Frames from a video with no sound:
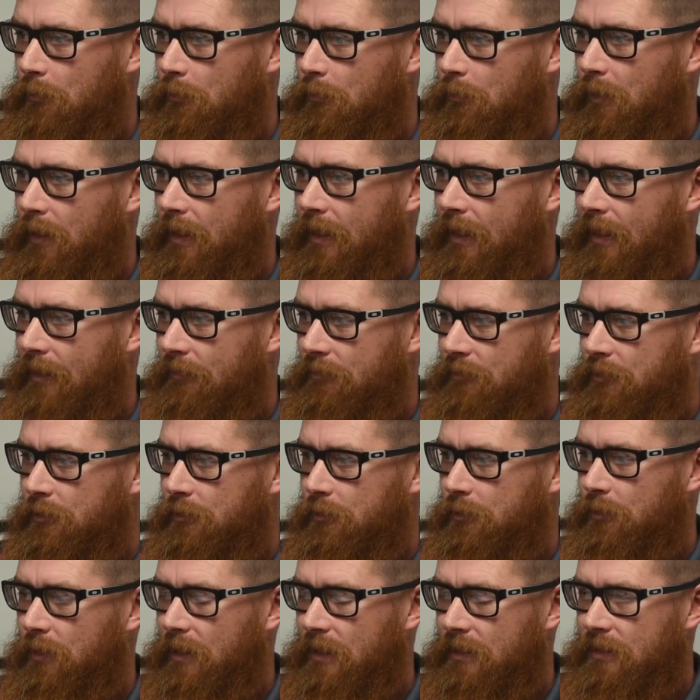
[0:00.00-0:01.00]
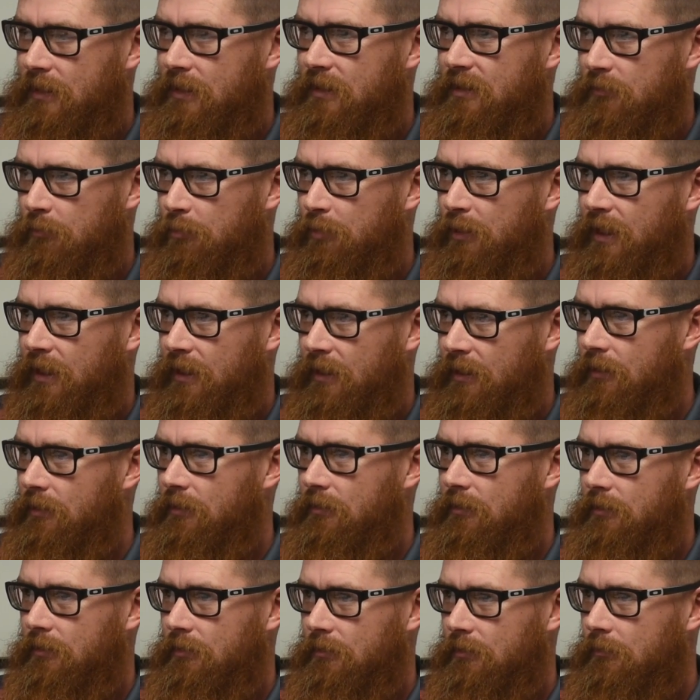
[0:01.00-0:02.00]
we have to anticipate
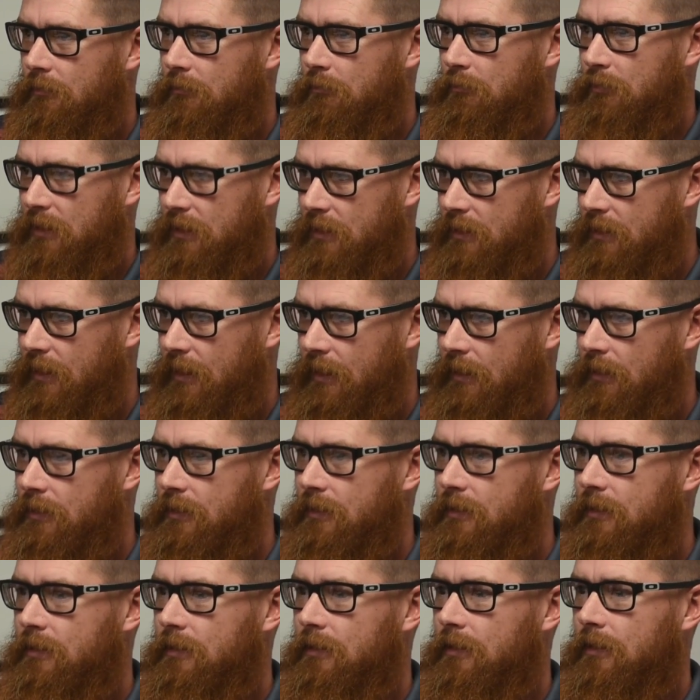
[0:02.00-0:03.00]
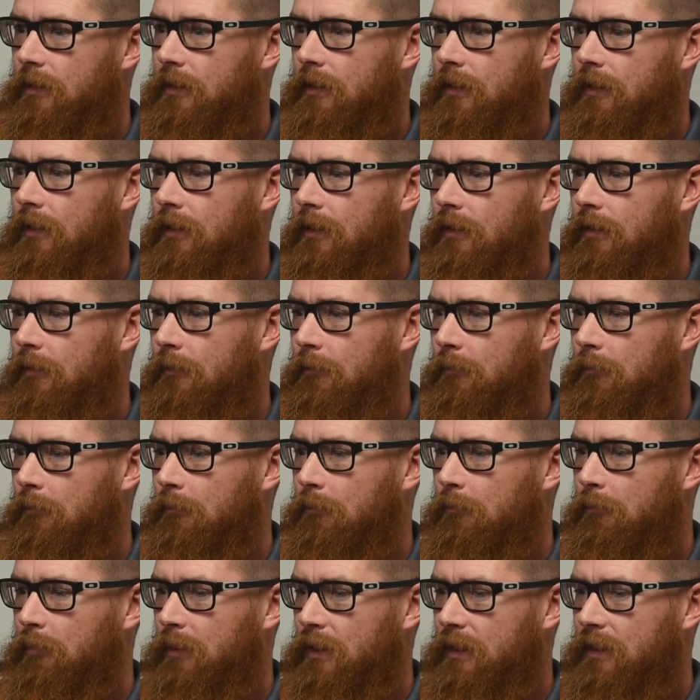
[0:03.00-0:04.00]
mistakes,
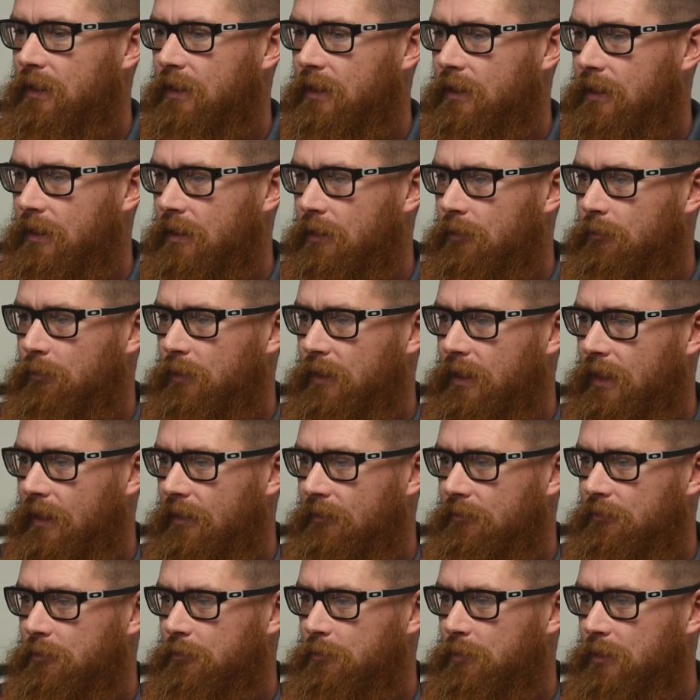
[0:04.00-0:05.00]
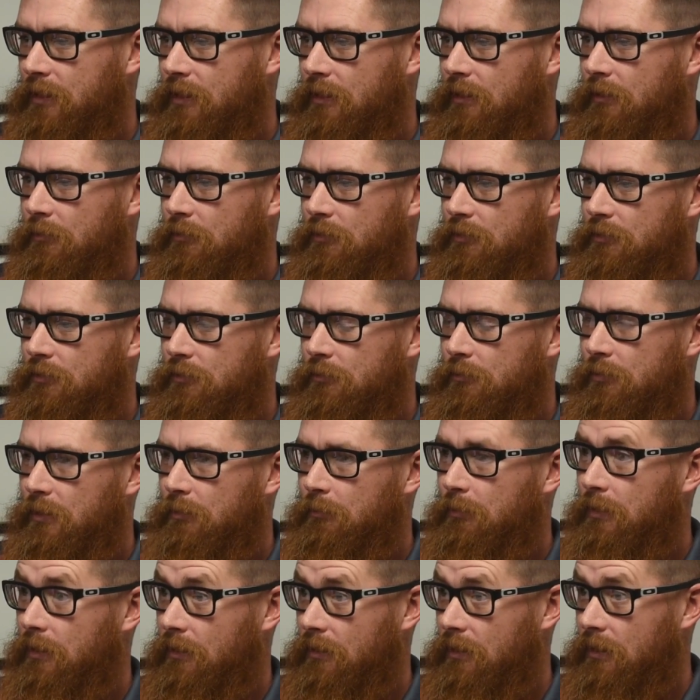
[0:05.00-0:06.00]
but then again, we have to be able to be
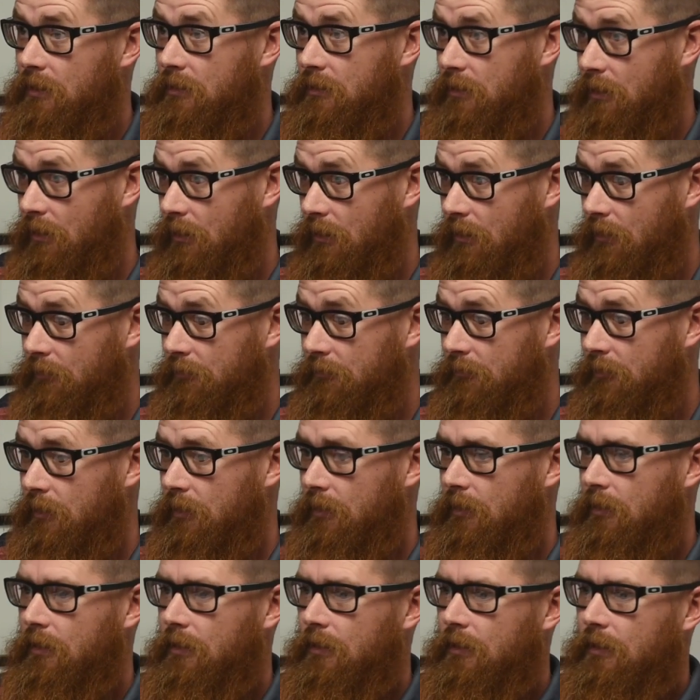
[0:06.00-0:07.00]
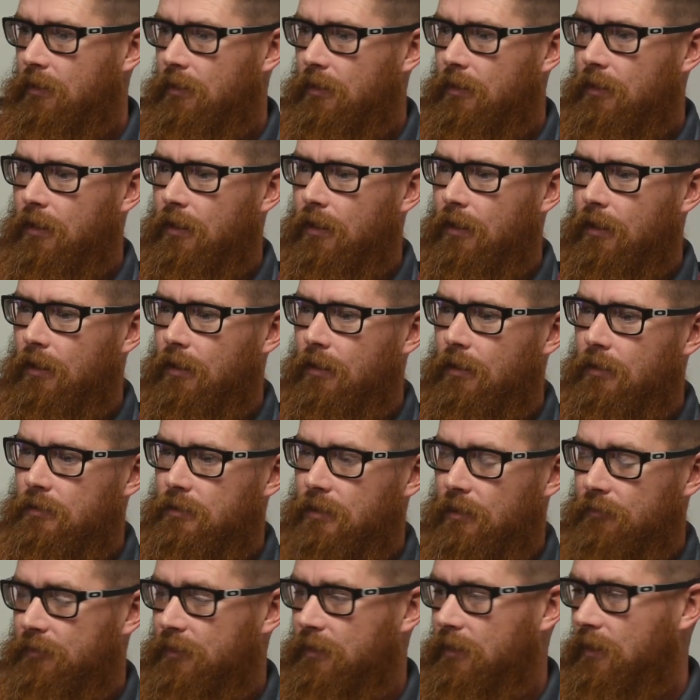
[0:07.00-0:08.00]
mentally tough
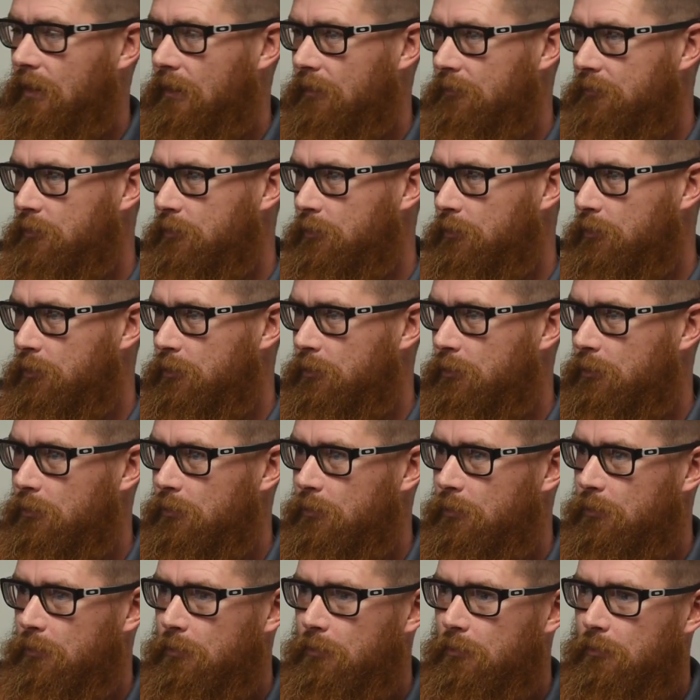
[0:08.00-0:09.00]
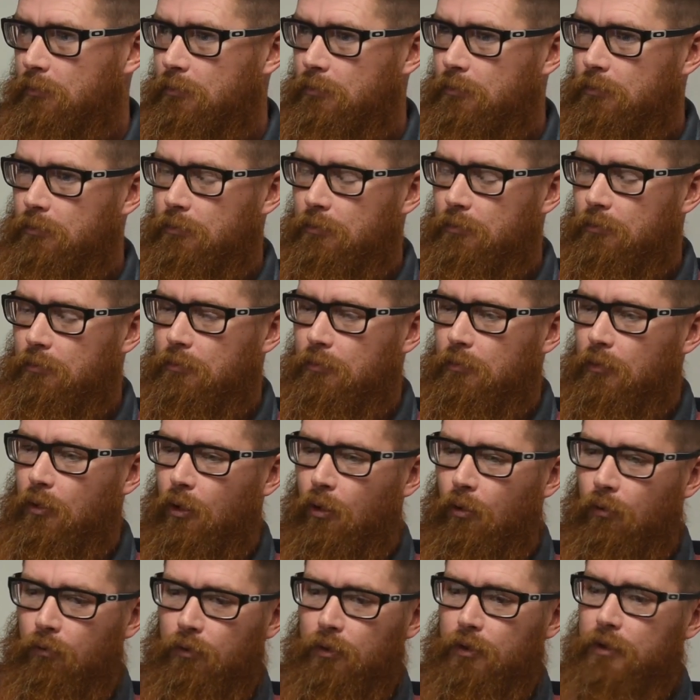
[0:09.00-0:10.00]
enough to
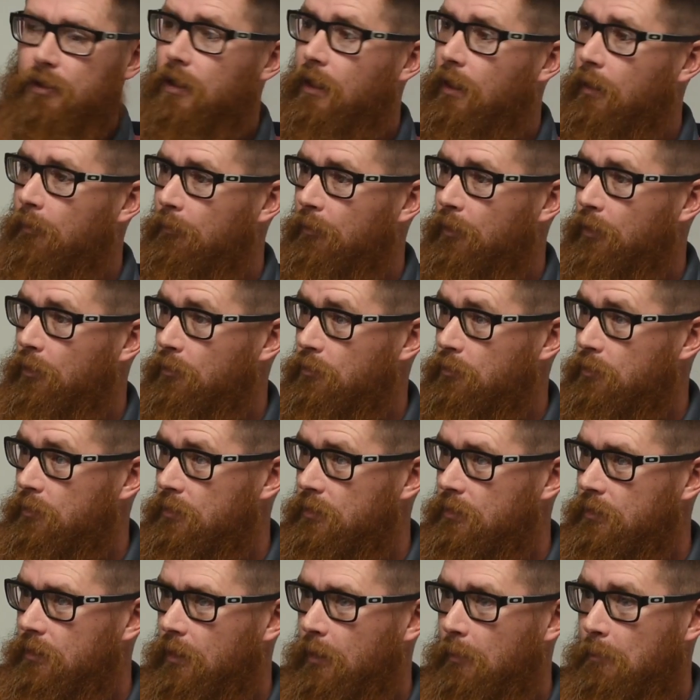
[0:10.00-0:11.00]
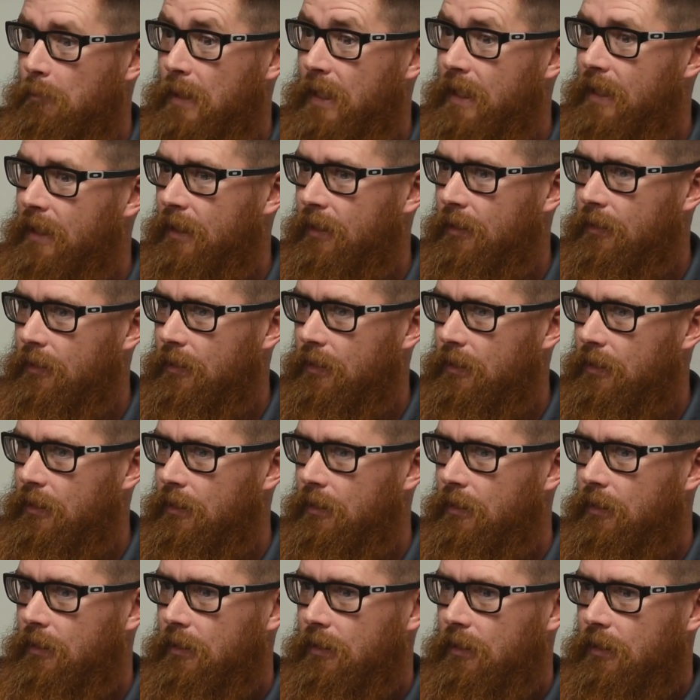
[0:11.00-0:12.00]
overcome those immediately
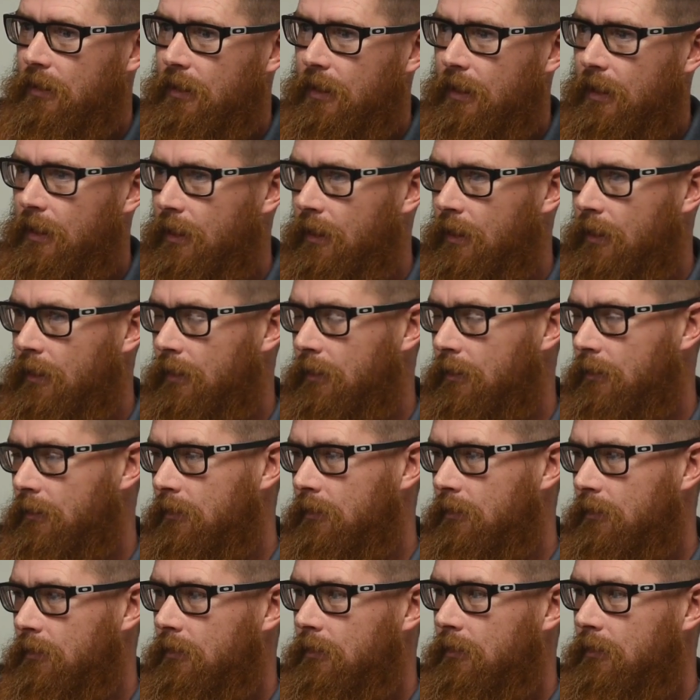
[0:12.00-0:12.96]
and